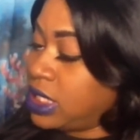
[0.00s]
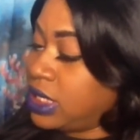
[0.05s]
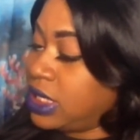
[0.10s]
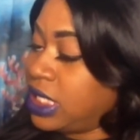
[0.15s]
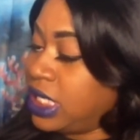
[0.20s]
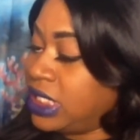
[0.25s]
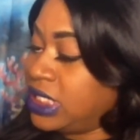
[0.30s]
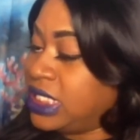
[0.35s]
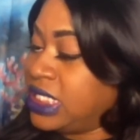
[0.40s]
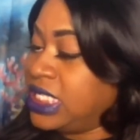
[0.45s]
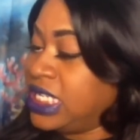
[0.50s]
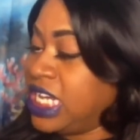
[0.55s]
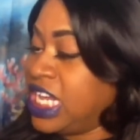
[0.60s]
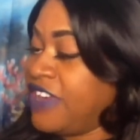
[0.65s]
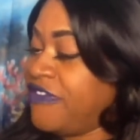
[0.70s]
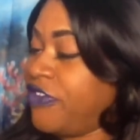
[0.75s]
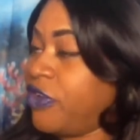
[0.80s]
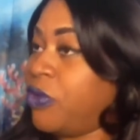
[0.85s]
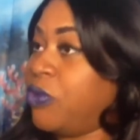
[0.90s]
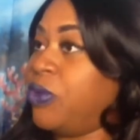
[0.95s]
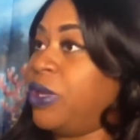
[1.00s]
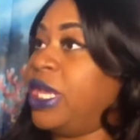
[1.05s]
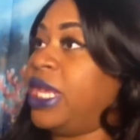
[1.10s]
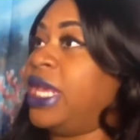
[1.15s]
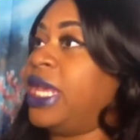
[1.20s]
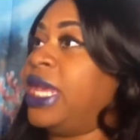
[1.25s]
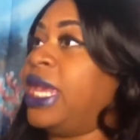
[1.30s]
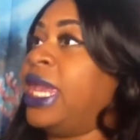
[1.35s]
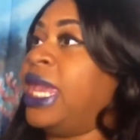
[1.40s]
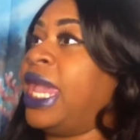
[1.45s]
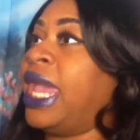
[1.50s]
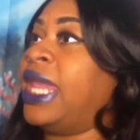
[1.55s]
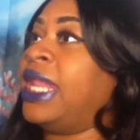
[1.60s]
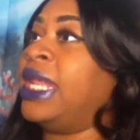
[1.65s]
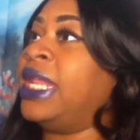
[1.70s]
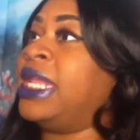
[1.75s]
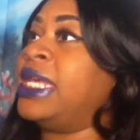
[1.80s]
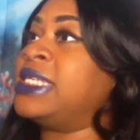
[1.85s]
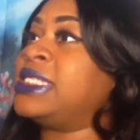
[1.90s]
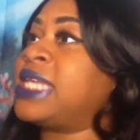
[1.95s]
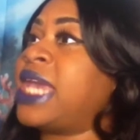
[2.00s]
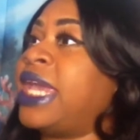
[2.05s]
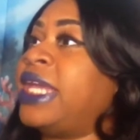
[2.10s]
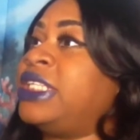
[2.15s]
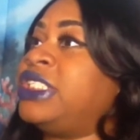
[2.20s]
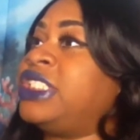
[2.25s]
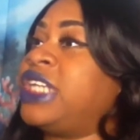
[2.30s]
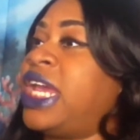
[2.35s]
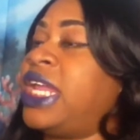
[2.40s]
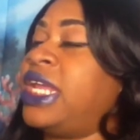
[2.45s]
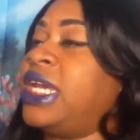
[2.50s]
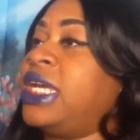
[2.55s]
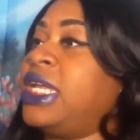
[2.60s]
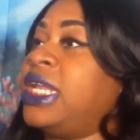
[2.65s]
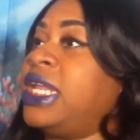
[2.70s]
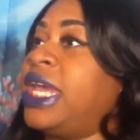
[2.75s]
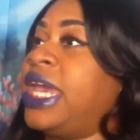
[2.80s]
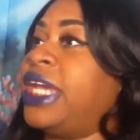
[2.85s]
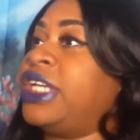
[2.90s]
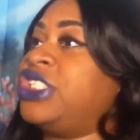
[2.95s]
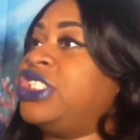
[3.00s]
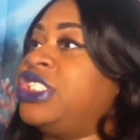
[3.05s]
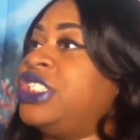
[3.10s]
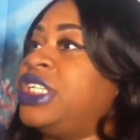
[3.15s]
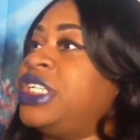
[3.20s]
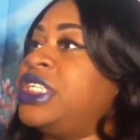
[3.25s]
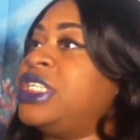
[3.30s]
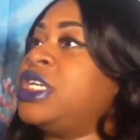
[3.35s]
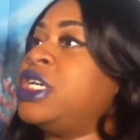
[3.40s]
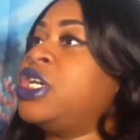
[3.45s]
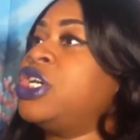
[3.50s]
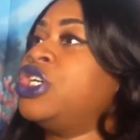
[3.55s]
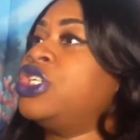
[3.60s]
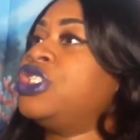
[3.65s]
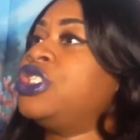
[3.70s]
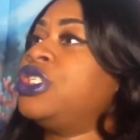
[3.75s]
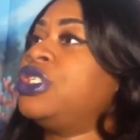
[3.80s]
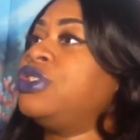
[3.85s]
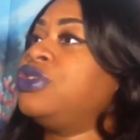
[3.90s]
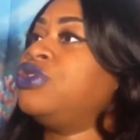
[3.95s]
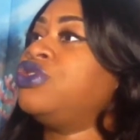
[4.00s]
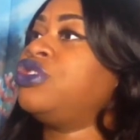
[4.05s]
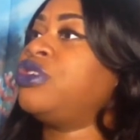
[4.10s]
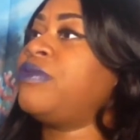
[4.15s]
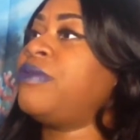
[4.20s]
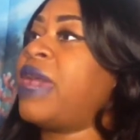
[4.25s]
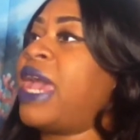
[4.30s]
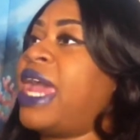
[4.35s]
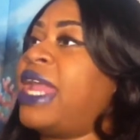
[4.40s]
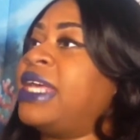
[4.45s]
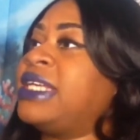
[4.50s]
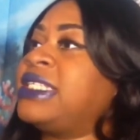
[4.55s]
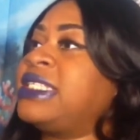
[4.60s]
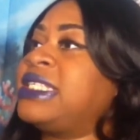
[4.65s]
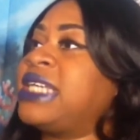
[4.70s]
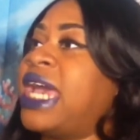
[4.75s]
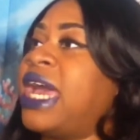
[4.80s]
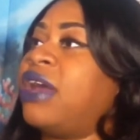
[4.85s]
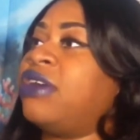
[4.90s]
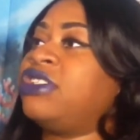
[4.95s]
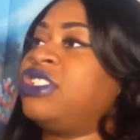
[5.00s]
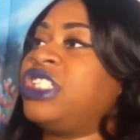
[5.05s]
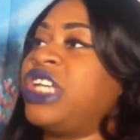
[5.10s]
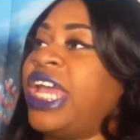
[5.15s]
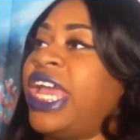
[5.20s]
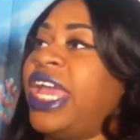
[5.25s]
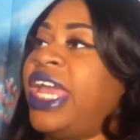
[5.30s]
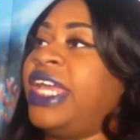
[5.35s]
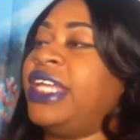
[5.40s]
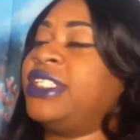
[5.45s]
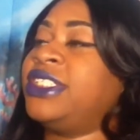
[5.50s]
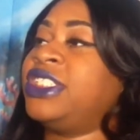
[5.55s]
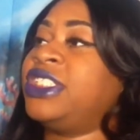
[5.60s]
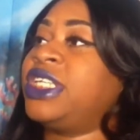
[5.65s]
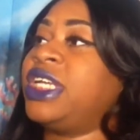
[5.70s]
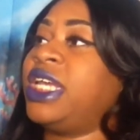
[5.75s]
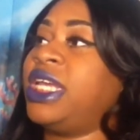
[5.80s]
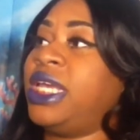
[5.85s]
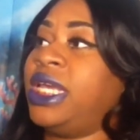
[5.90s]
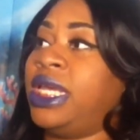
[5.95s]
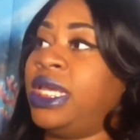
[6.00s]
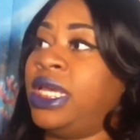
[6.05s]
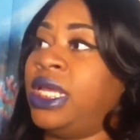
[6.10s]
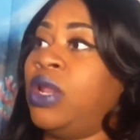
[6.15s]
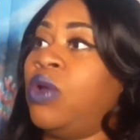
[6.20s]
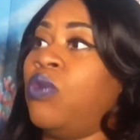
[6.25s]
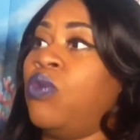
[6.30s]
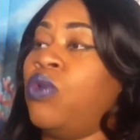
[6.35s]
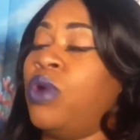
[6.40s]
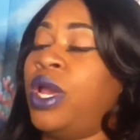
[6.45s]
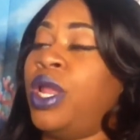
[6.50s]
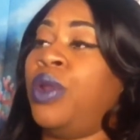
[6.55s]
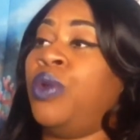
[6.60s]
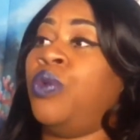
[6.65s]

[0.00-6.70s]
The Diva wig, and it is a Janet Collection two dramatic style change in one